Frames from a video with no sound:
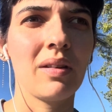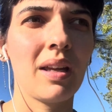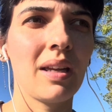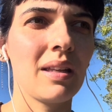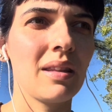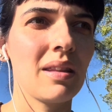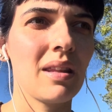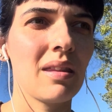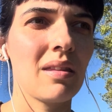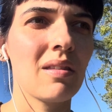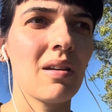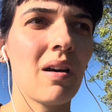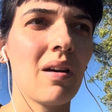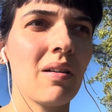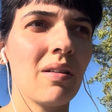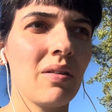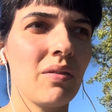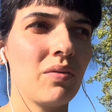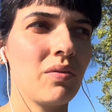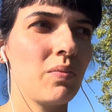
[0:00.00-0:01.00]
Like the
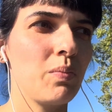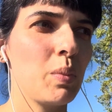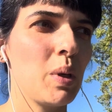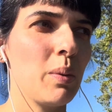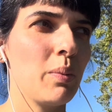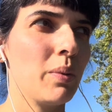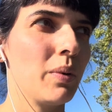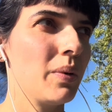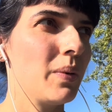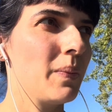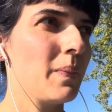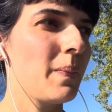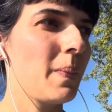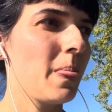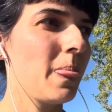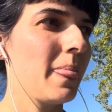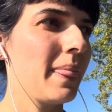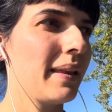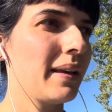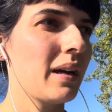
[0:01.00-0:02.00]
thought of people
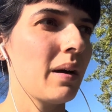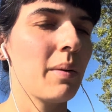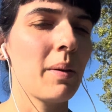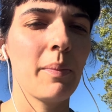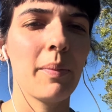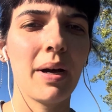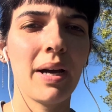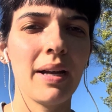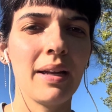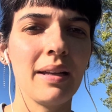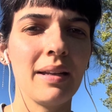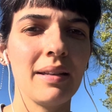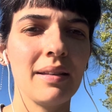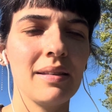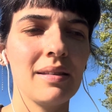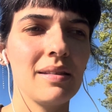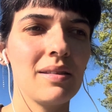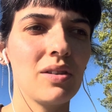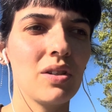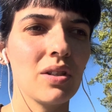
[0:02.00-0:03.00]
coming by
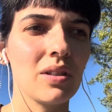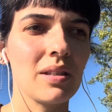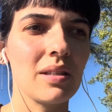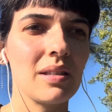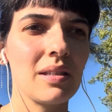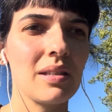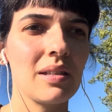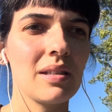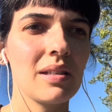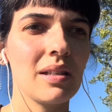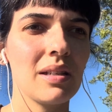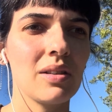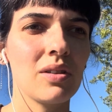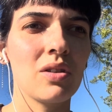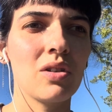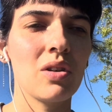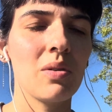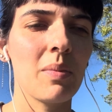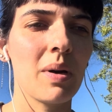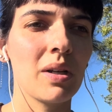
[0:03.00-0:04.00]
is just, it's
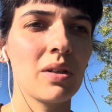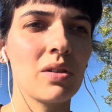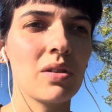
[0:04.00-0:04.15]
too much.